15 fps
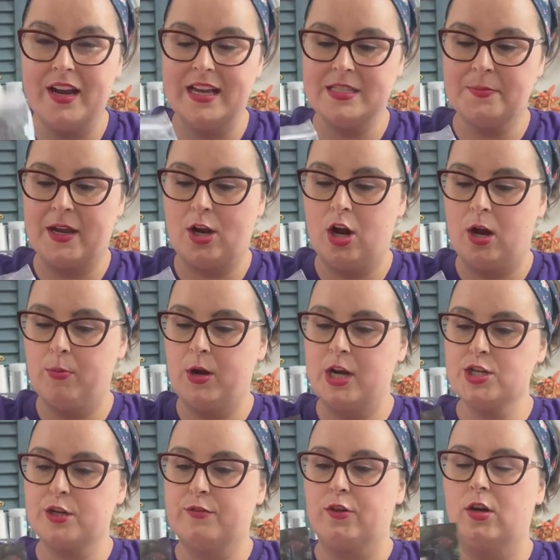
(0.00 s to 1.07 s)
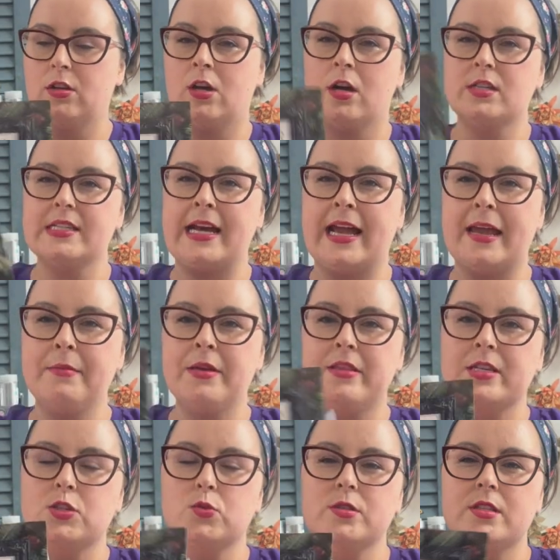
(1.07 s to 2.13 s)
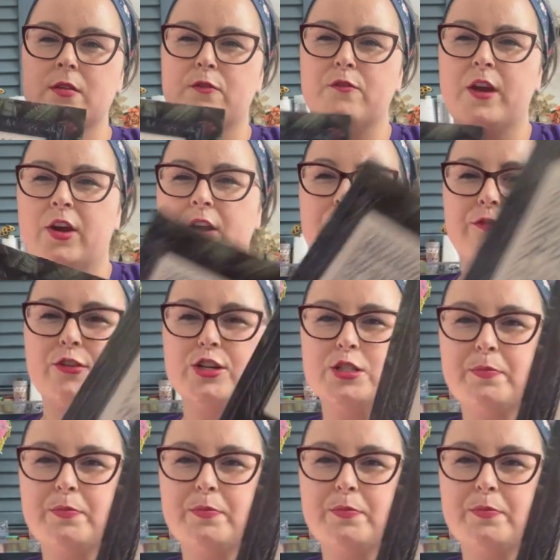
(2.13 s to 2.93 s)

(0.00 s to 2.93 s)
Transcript: as my car project for a long time. This was the very first